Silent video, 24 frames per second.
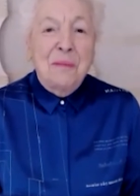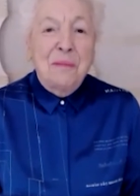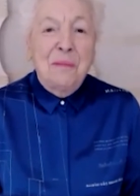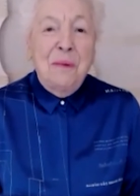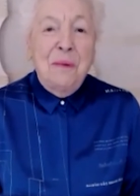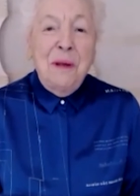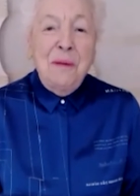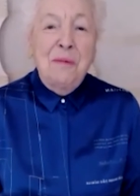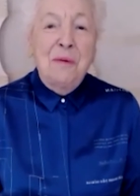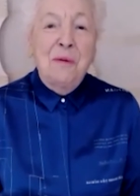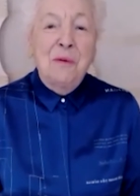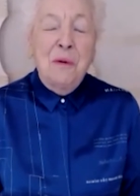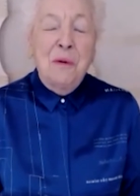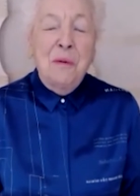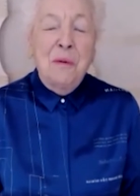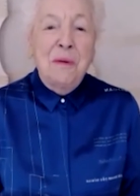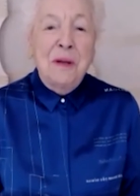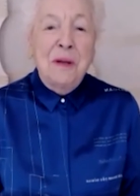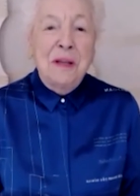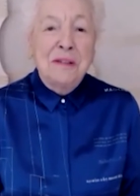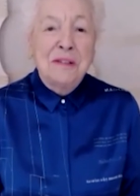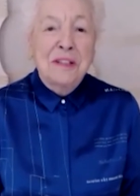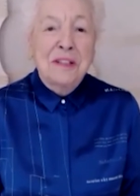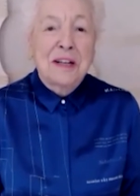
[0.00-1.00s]
people were
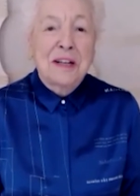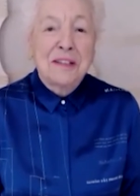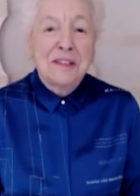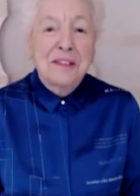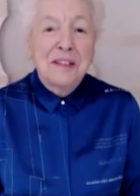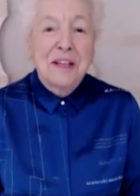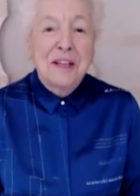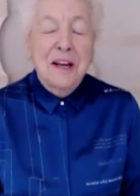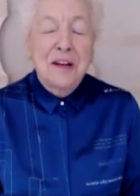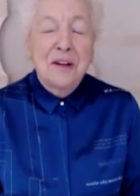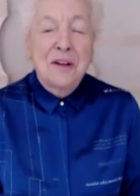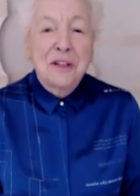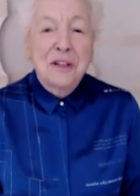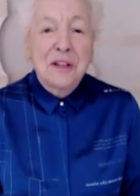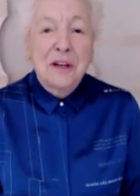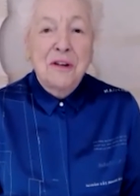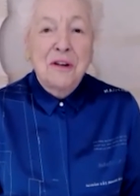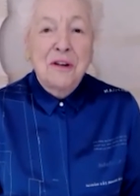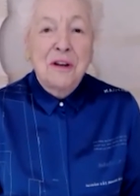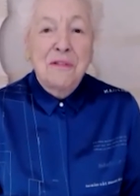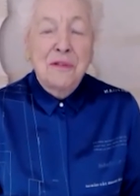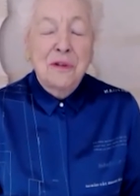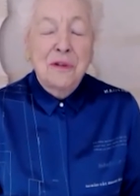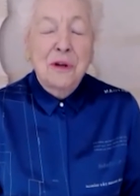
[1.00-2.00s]
basically saying, not
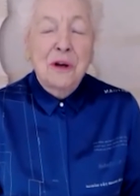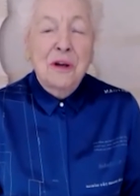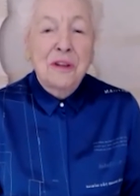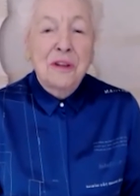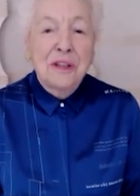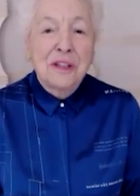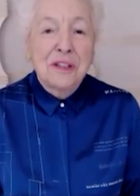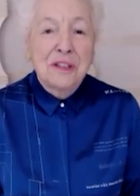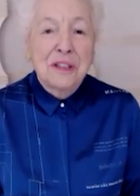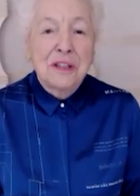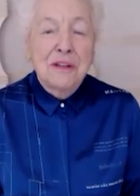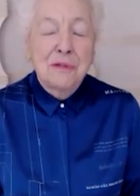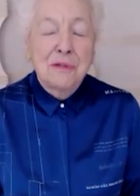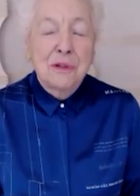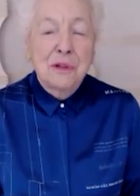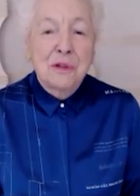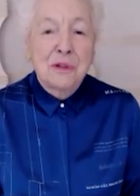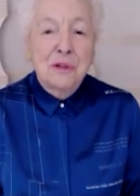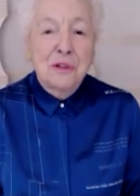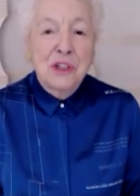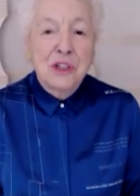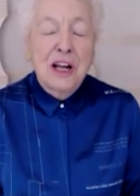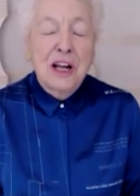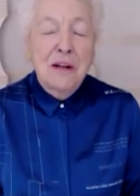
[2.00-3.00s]
only have you got this
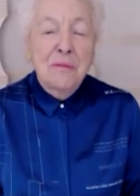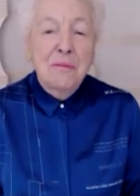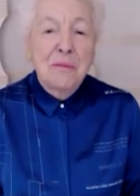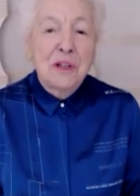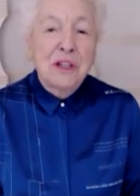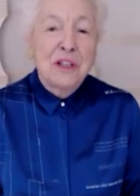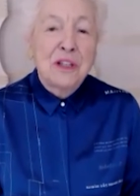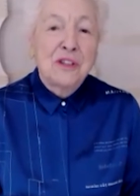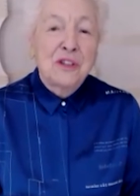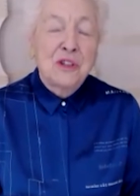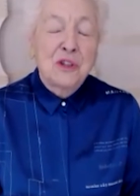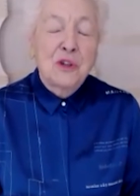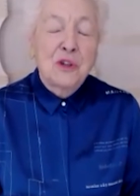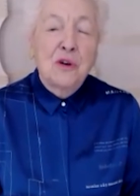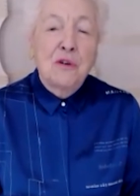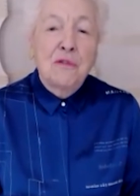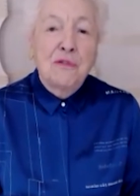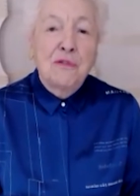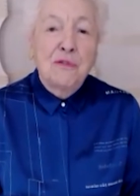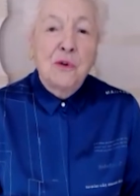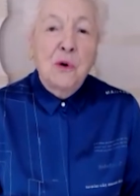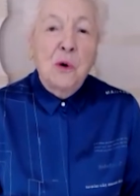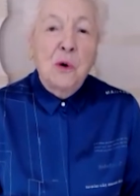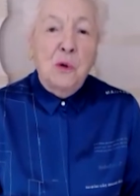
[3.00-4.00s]
difficult child, but it's your
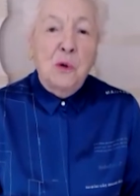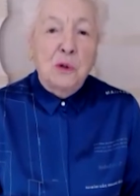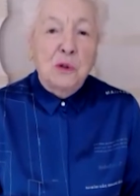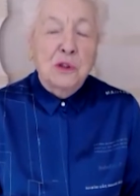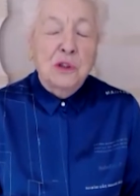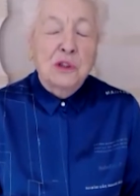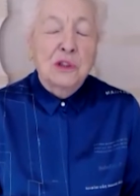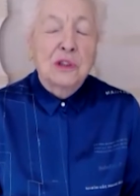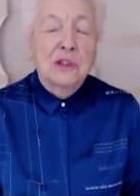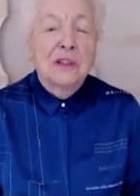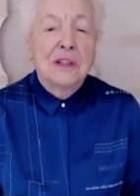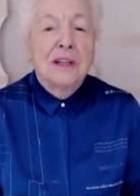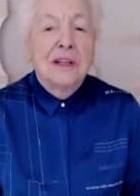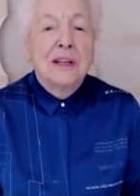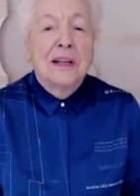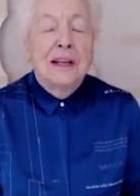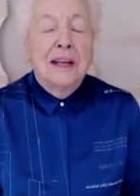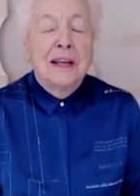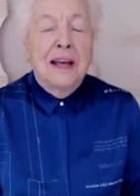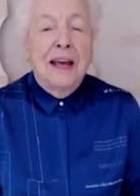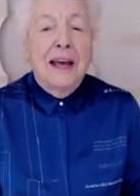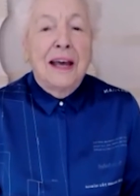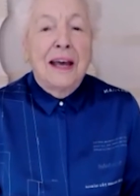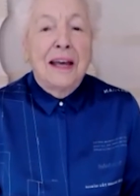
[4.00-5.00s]
fault.
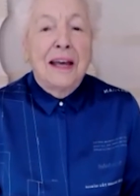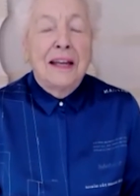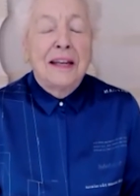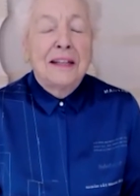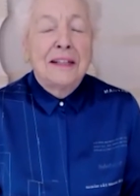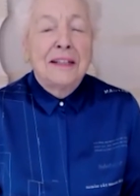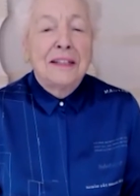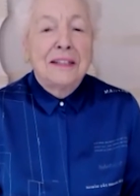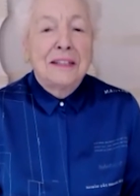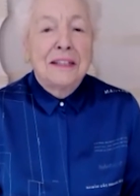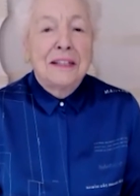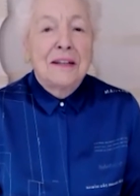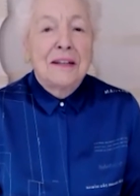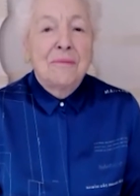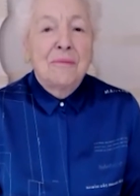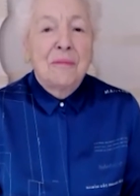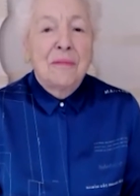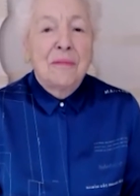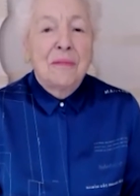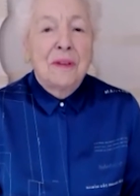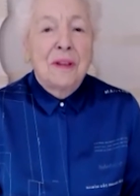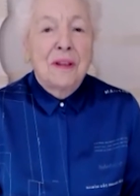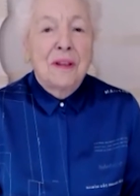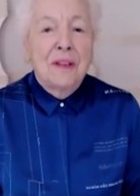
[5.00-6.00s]
And
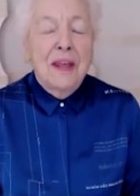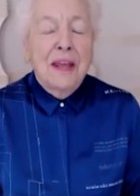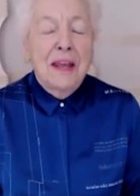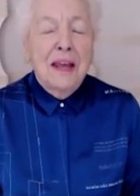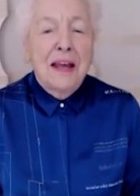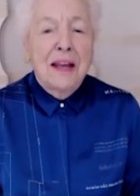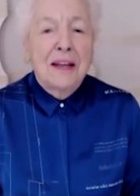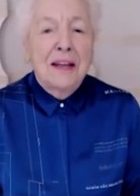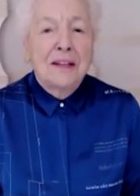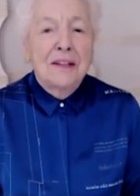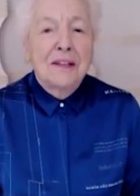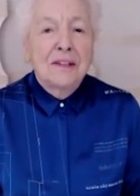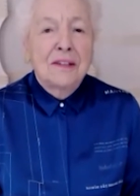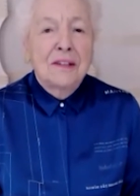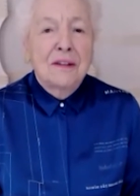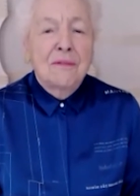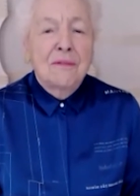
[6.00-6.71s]
um, they had